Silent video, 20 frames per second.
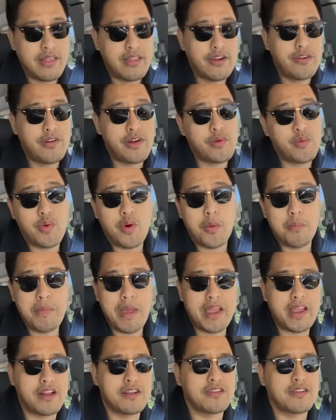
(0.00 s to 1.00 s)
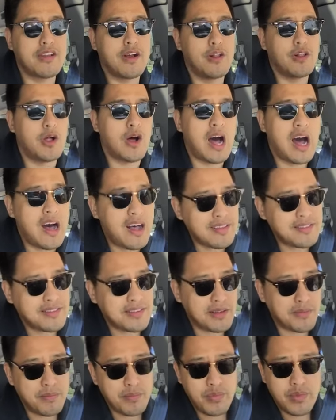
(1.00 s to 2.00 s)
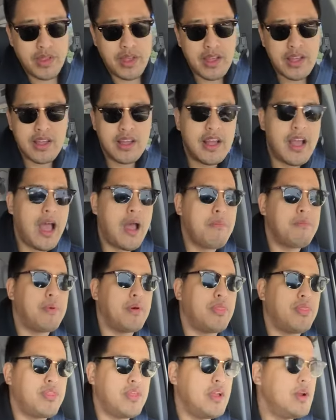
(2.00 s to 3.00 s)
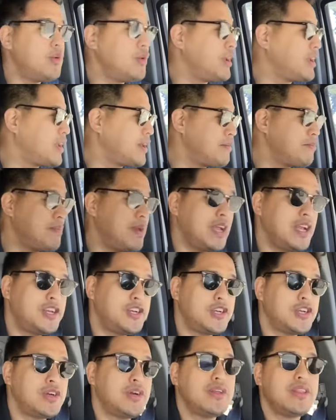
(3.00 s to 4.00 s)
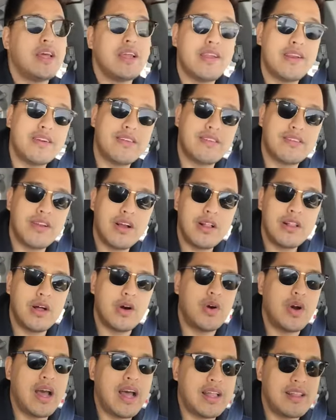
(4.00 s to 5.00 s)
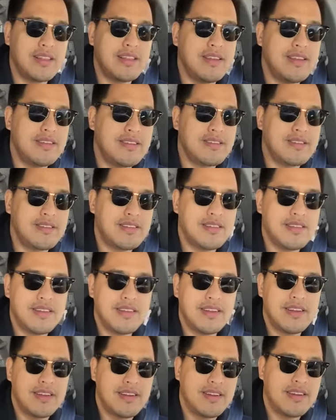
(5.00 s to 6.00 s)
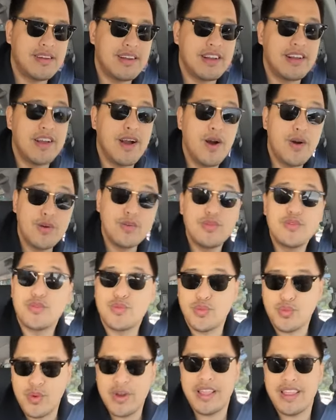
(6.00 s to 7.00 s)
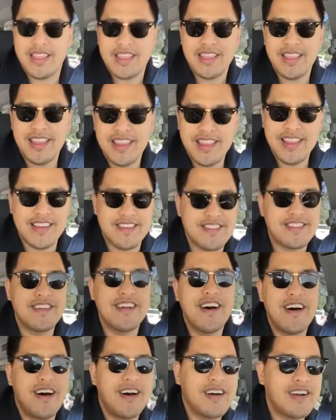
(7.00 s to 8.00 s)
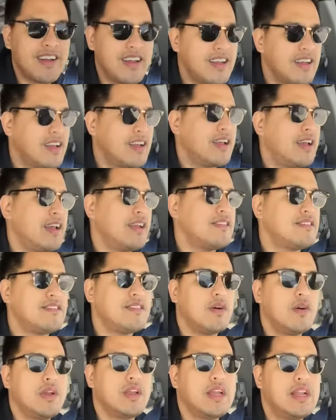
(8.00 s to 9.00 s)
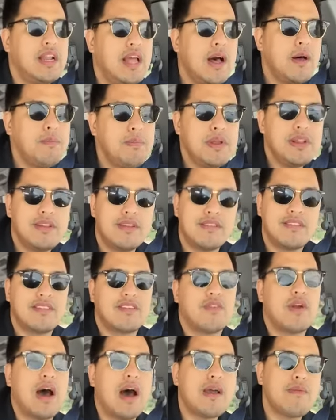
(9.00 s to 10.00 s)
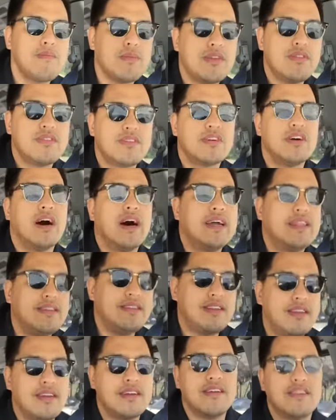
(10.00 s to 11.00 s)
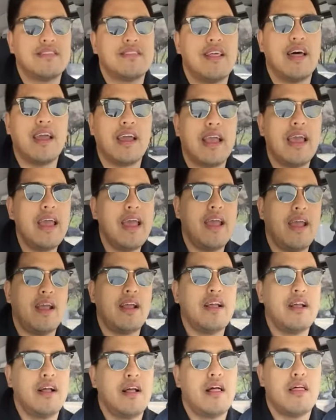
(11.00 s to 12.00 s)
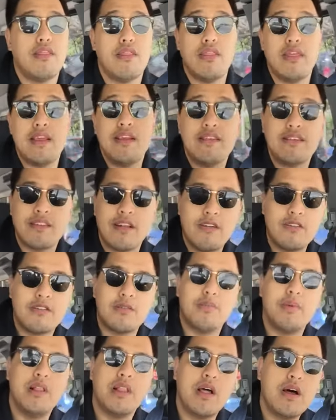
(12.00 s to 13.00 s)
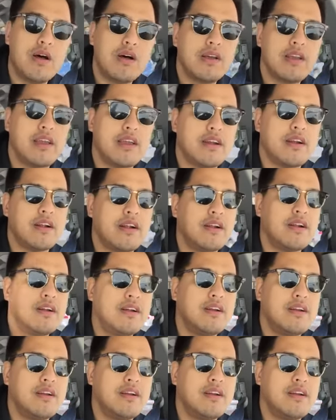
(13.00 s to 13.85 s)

Theory won't make your solo awesome, but theory can make sure that your solo at least goes with the song. And so it can help you describe musical ideas like, hey, these notes belong here,